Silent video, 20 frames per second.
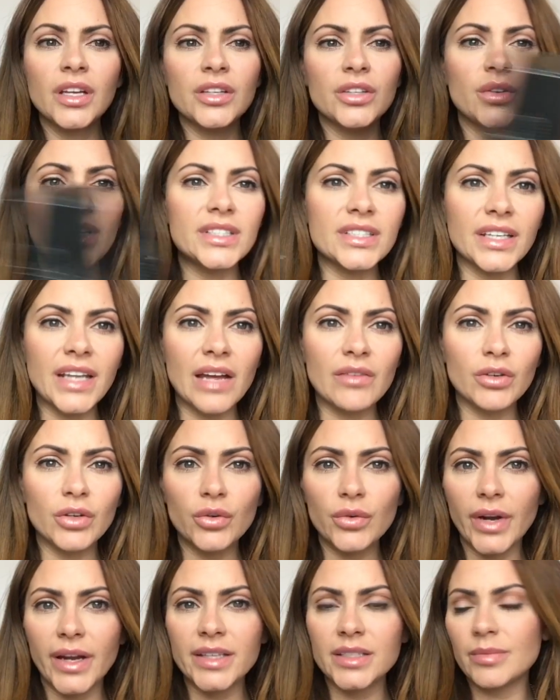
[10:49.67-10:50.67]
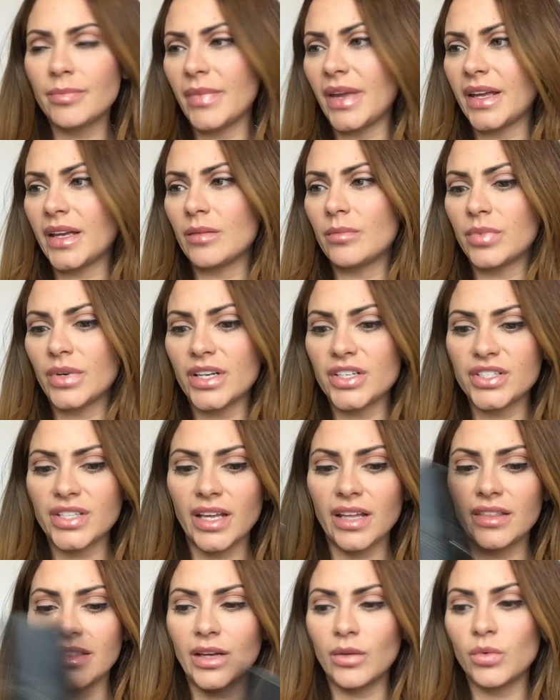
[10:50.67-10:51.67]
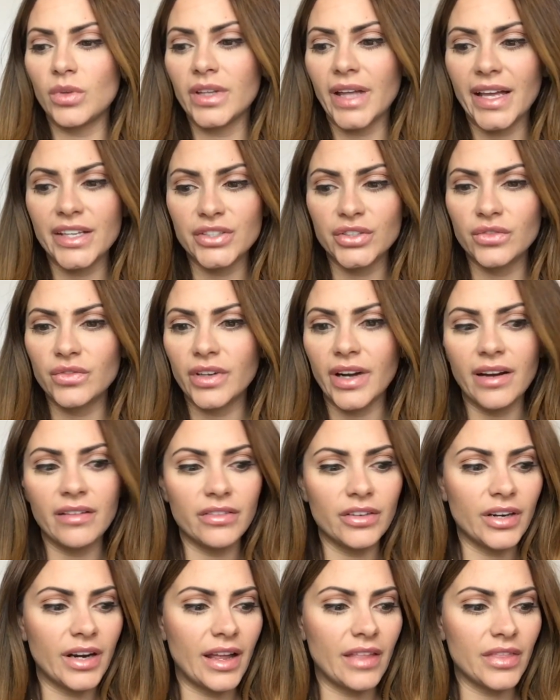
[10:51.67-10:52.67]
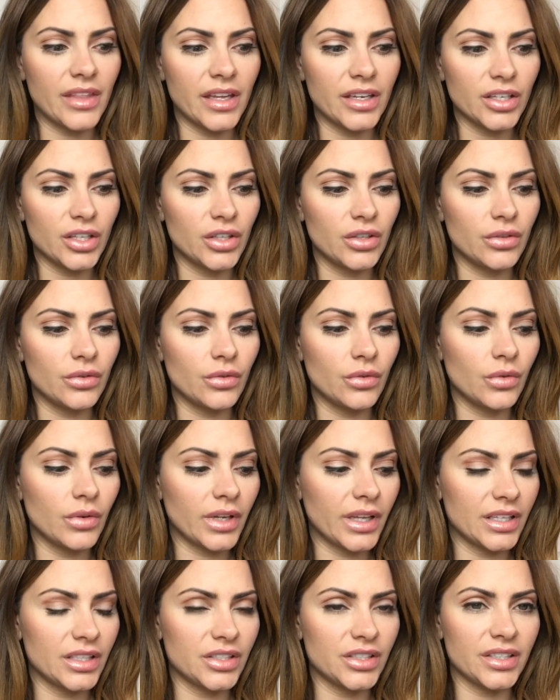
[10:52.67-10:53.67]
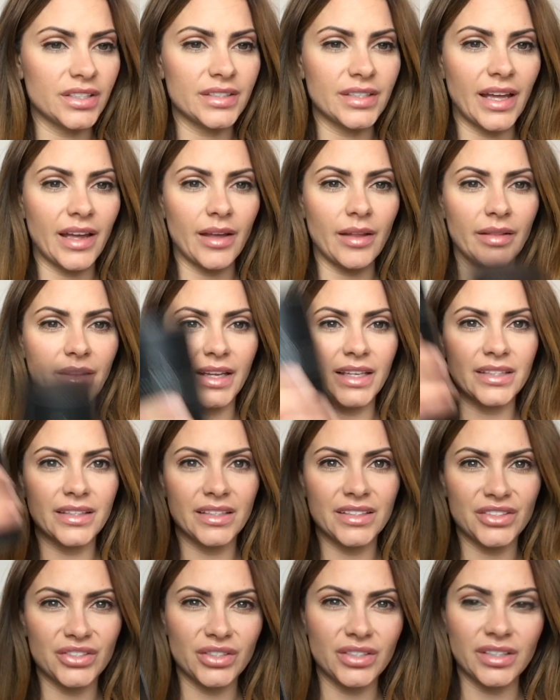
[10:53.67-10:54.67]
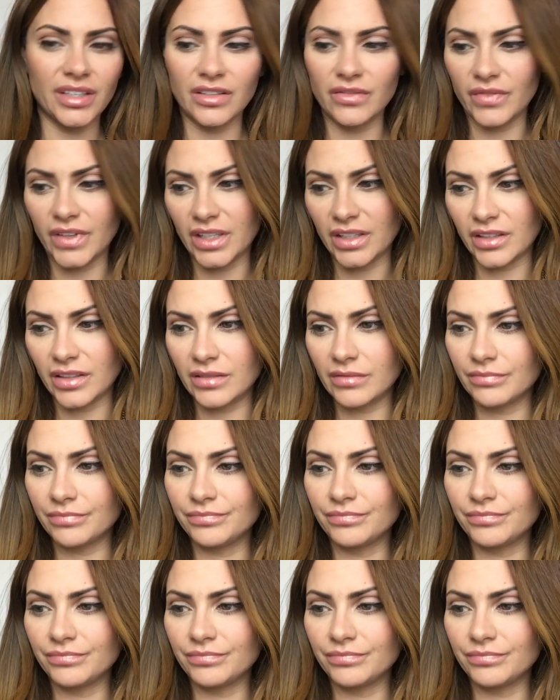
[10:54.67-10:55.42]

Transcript: You guys can have a great makeup brush set that will last you forever and that you can just, like, that's just convenient.